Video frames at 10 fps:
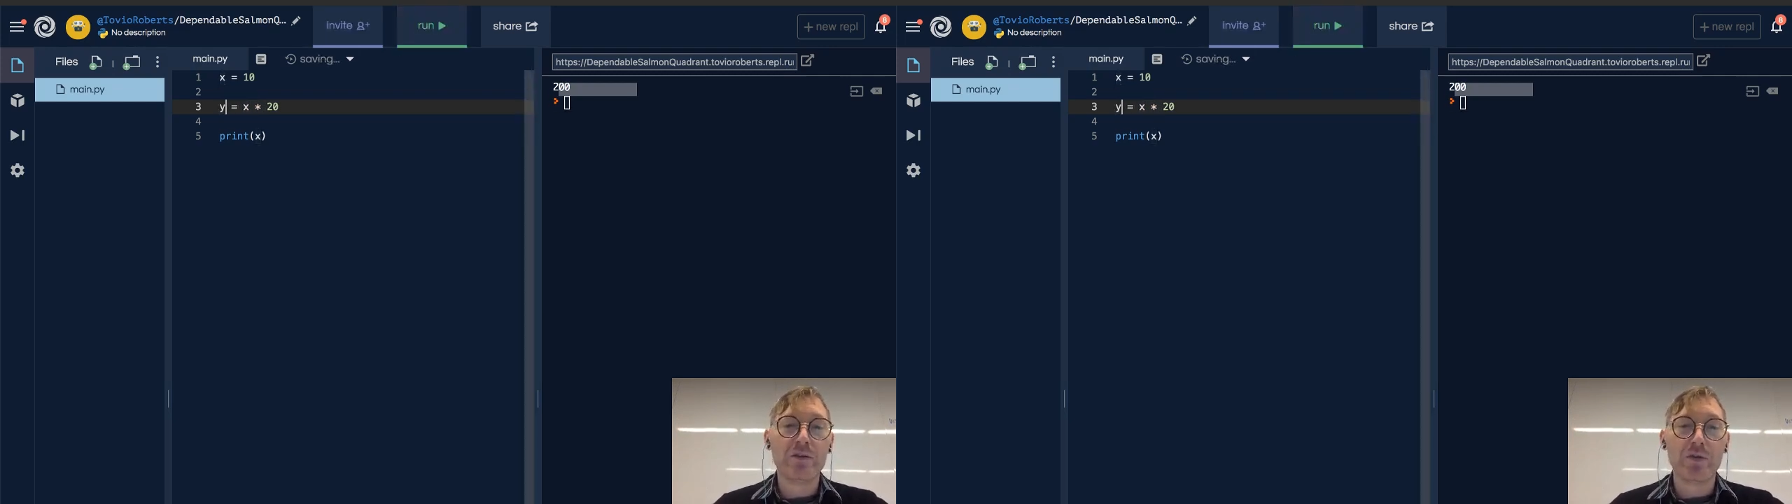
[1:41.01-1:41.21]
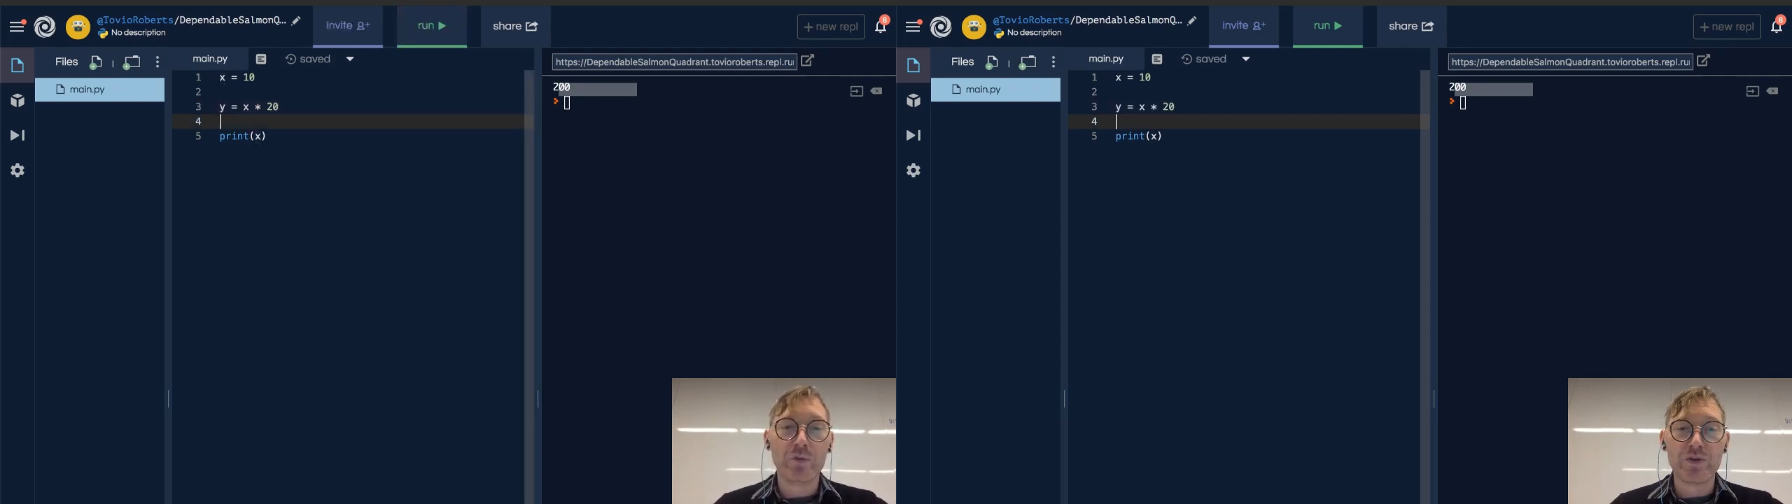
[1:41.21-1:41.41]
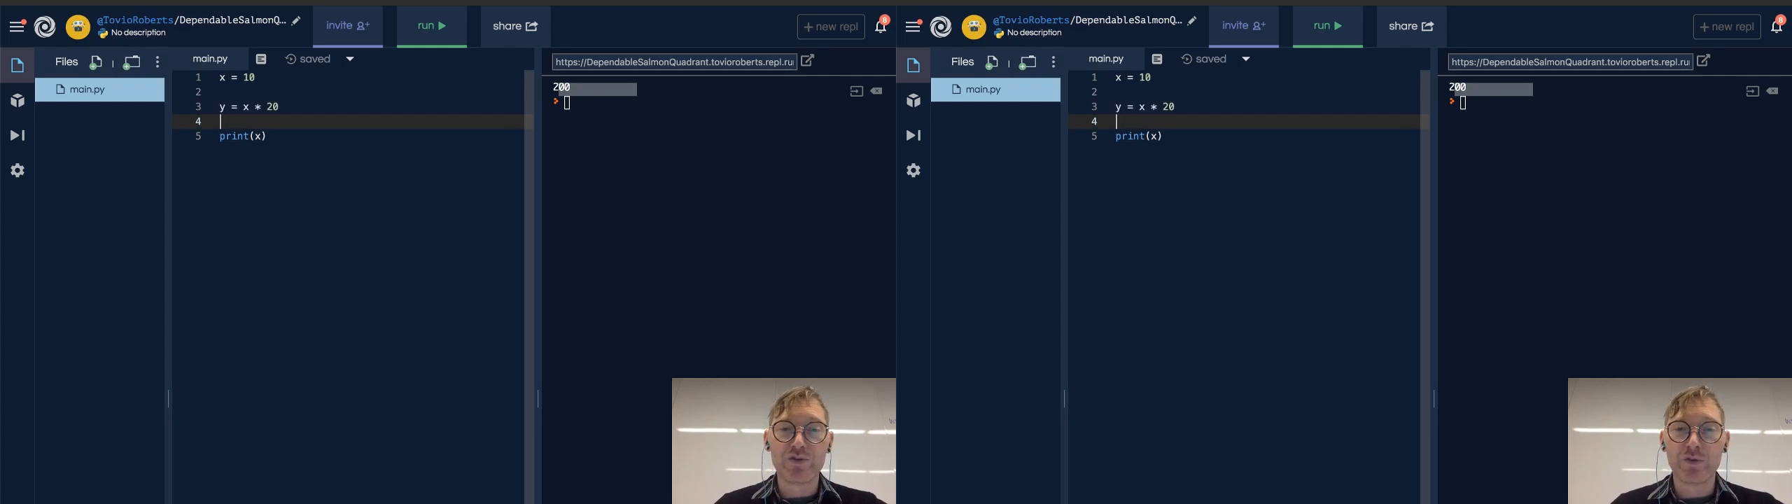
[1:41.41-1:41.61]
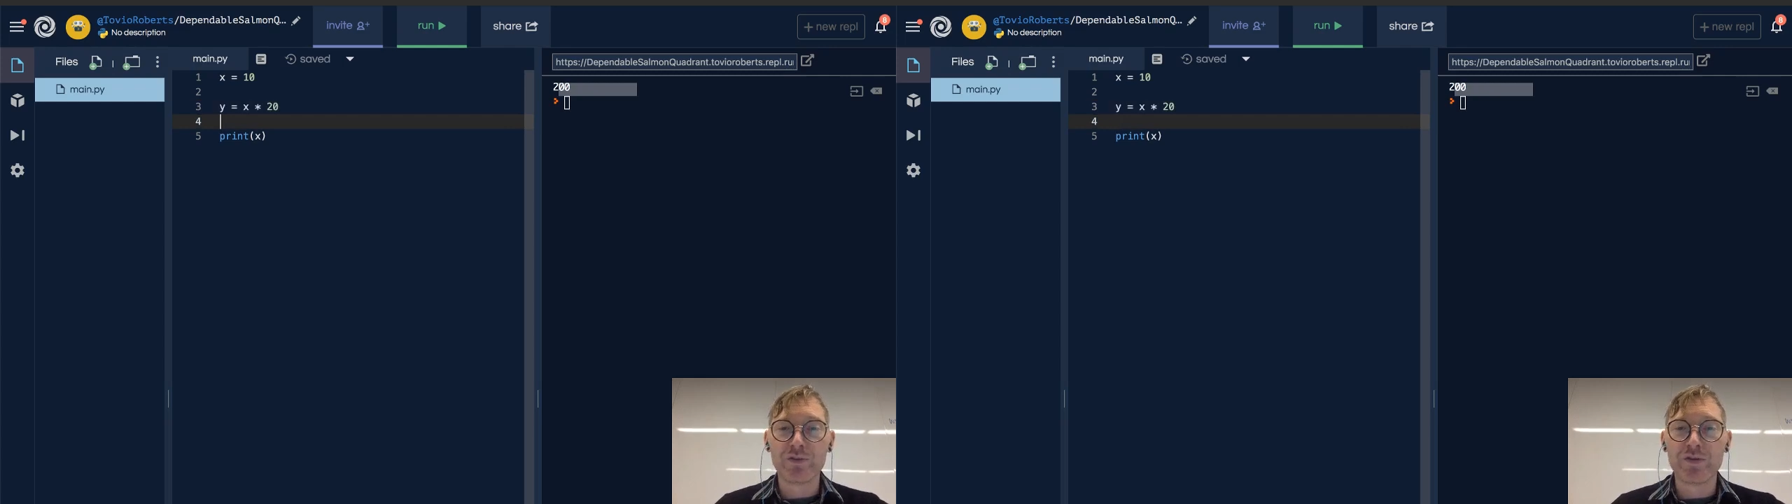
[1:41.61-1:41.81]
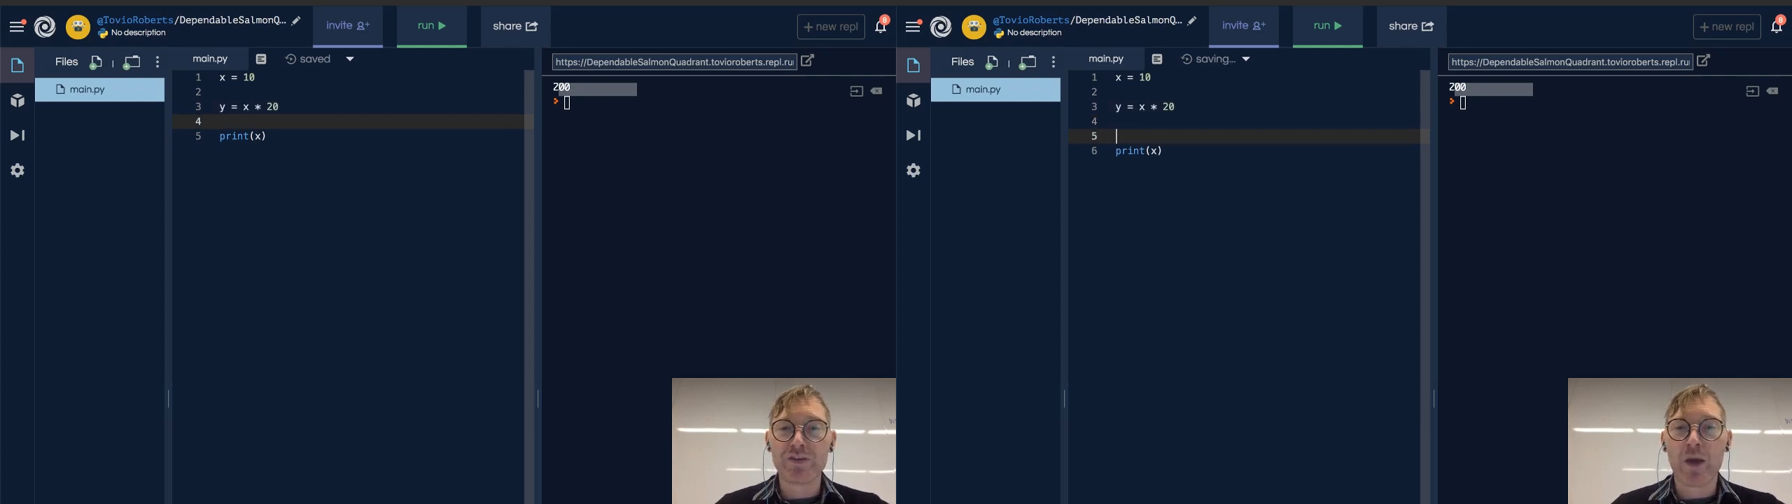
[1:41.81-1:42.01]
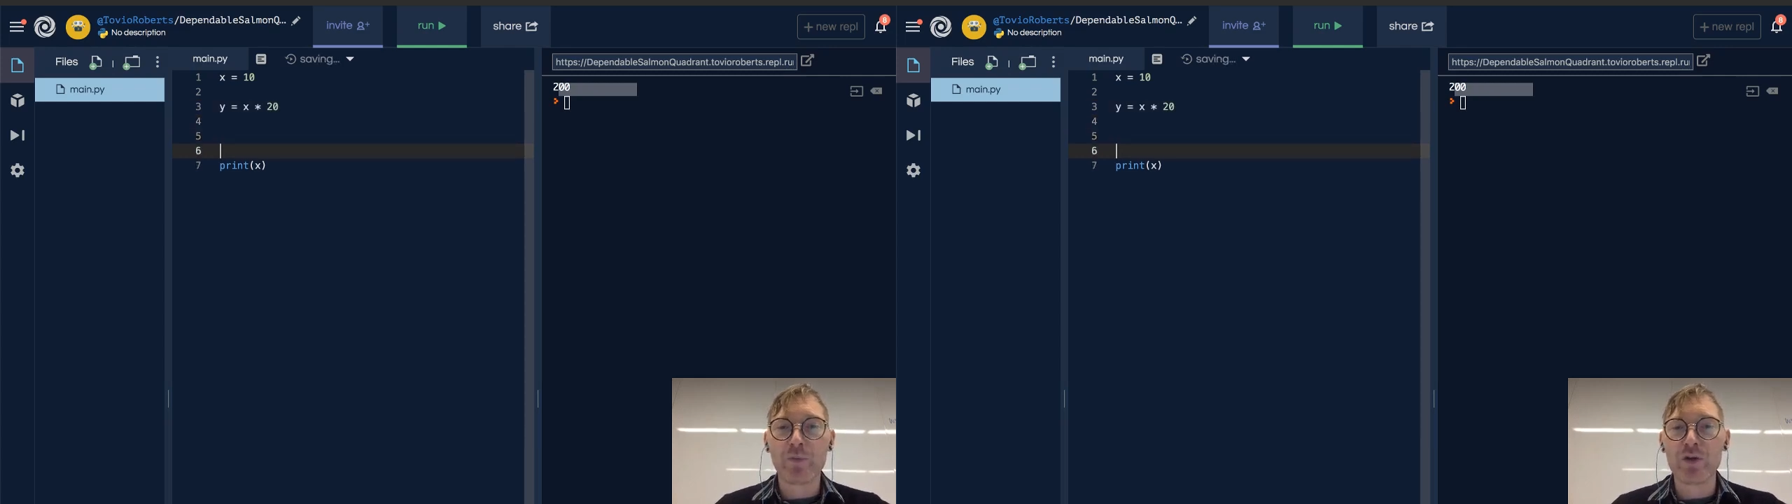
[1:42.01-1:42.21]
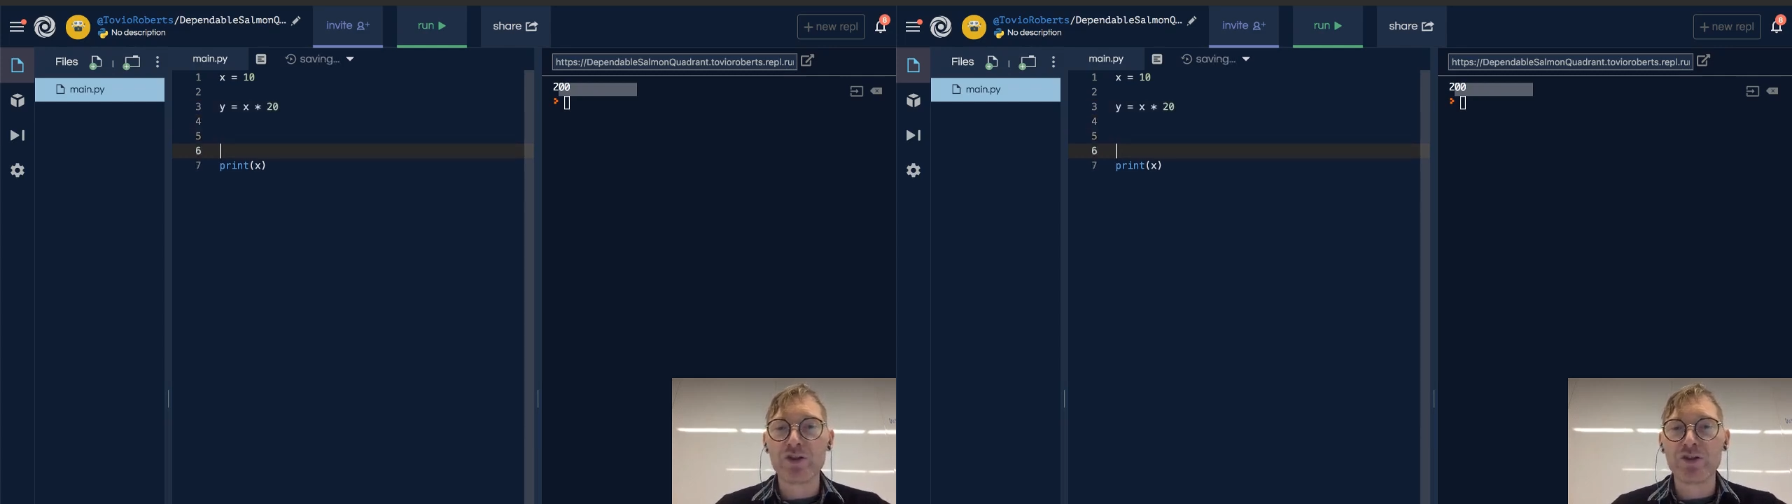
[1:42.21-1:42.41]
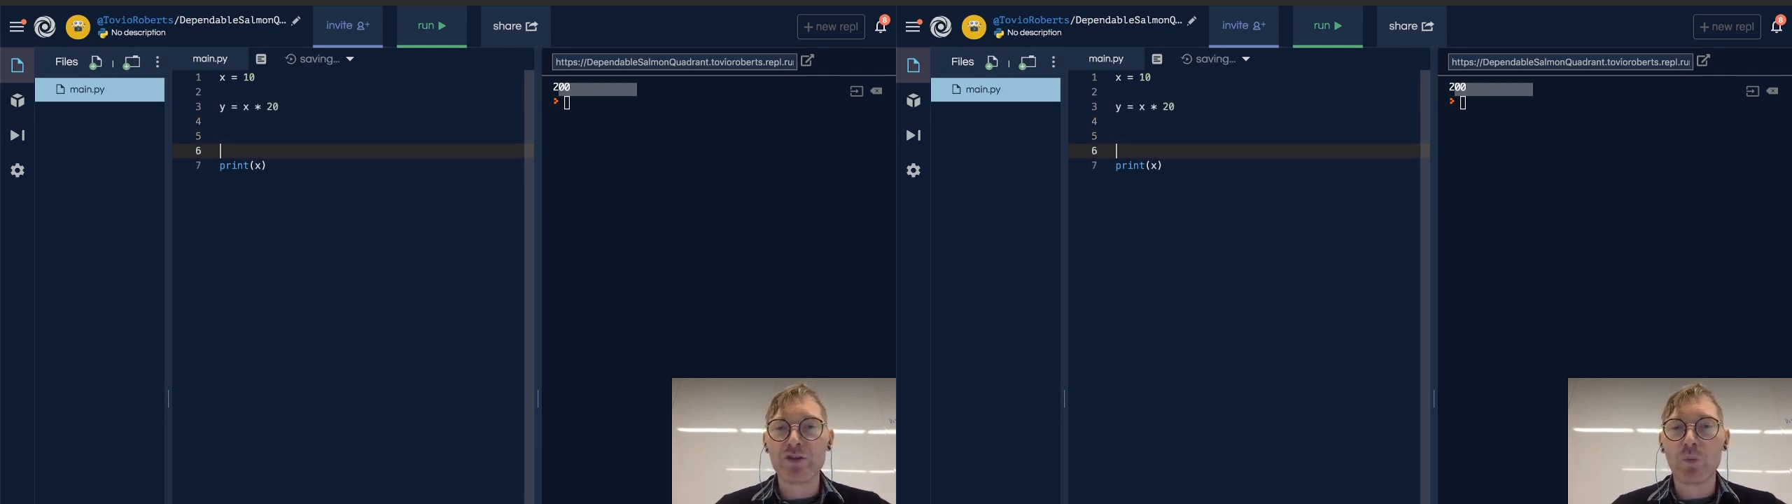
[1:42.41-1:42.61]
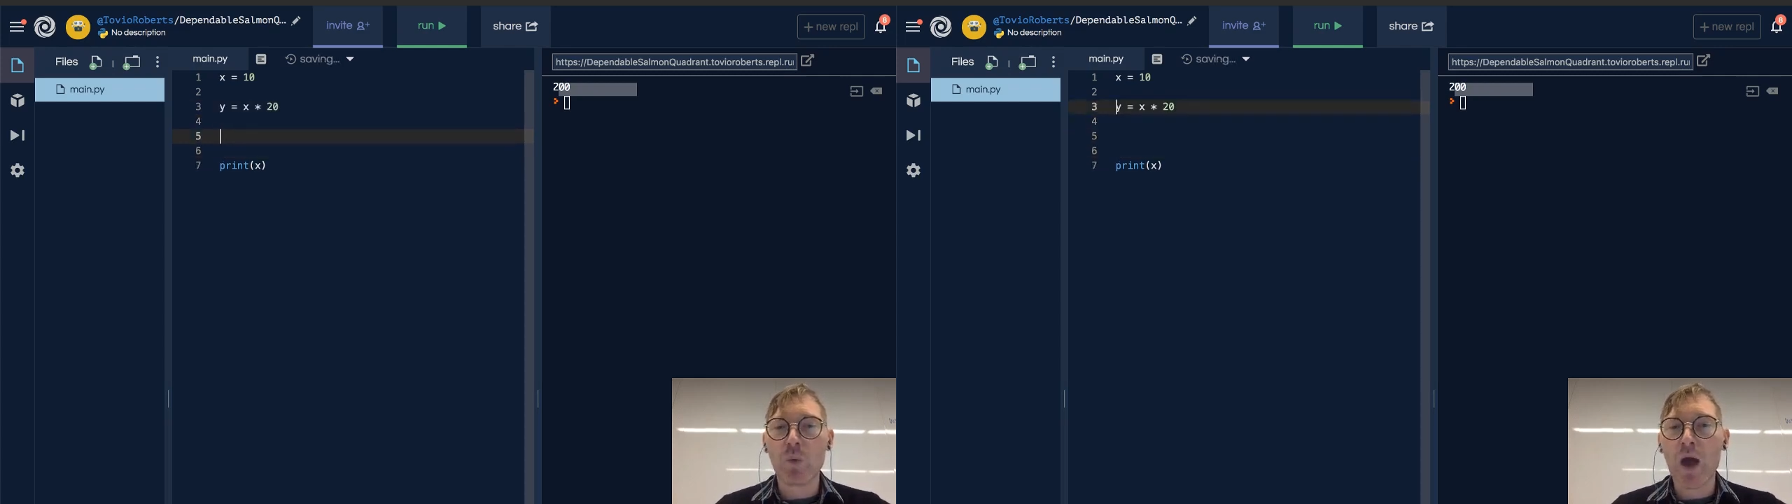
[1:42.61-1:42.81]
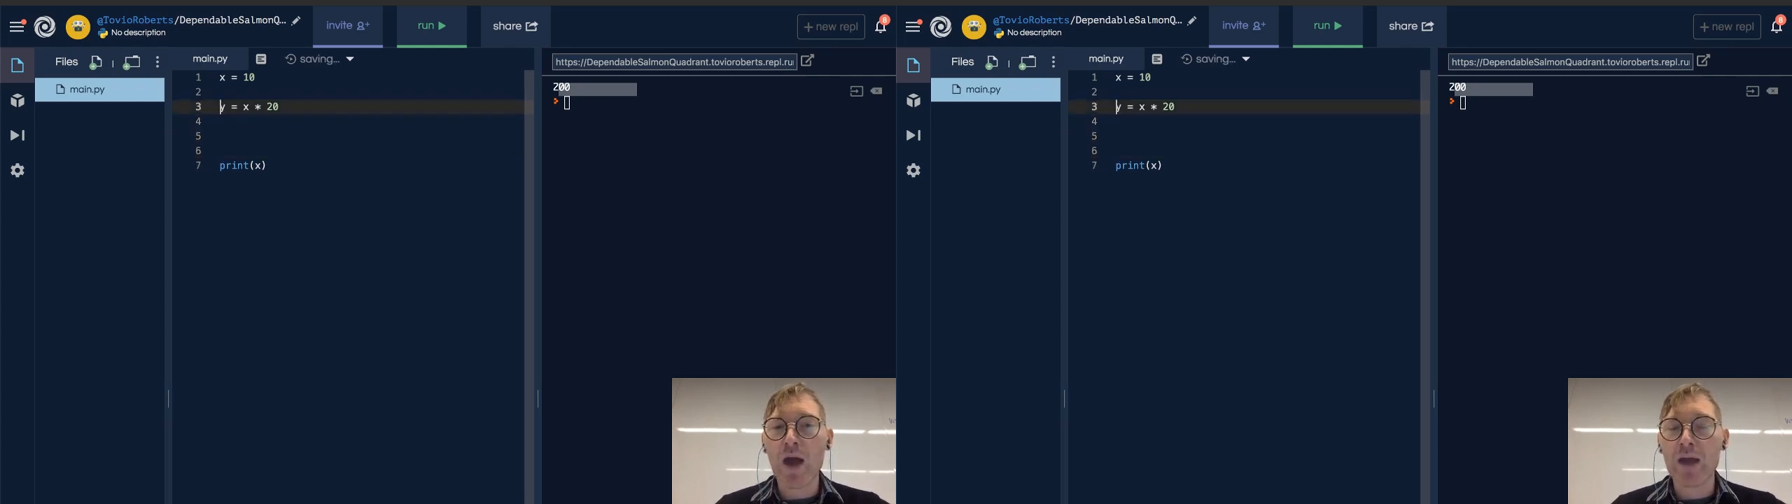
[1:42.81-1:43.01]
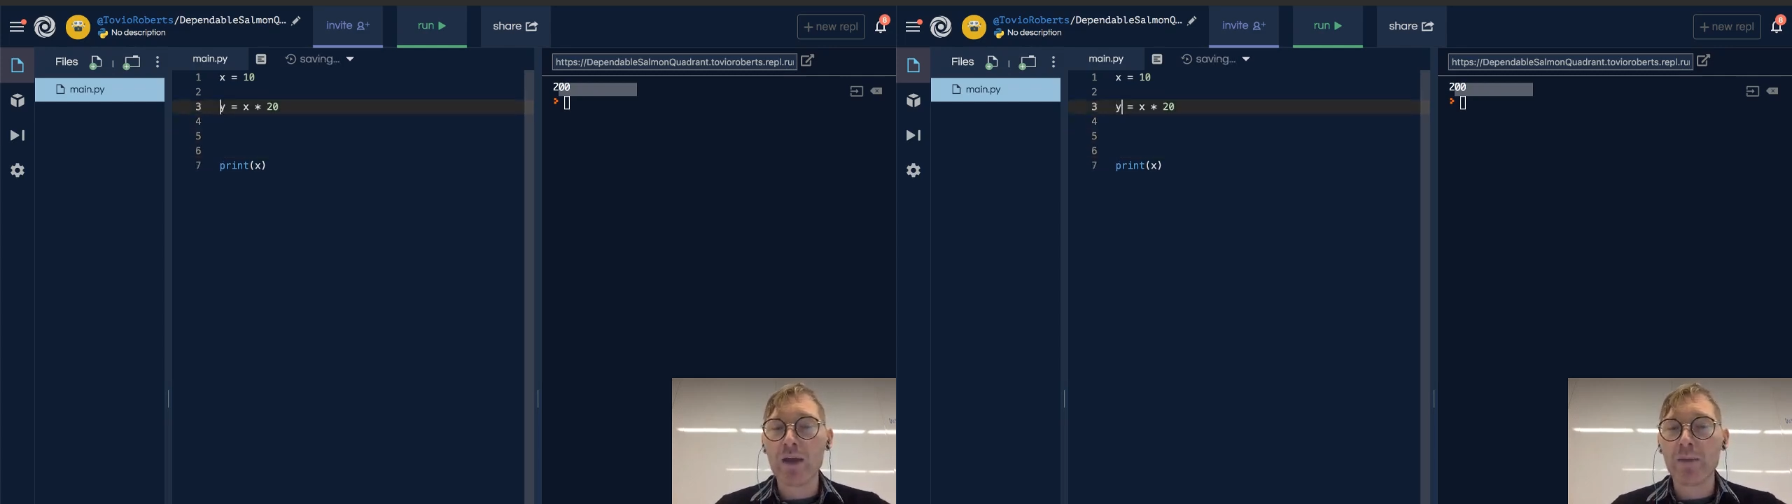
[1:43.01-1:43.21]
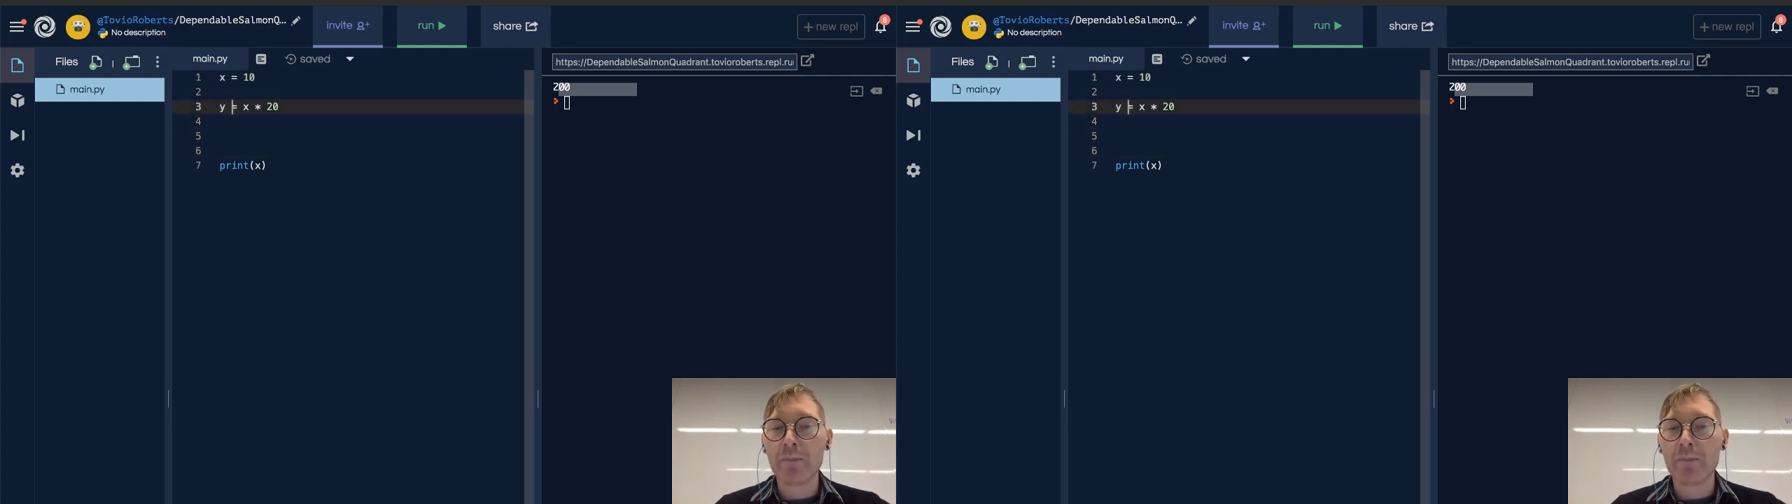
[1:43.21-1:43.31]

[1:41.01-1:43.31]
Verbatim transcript: the result of this operation to y,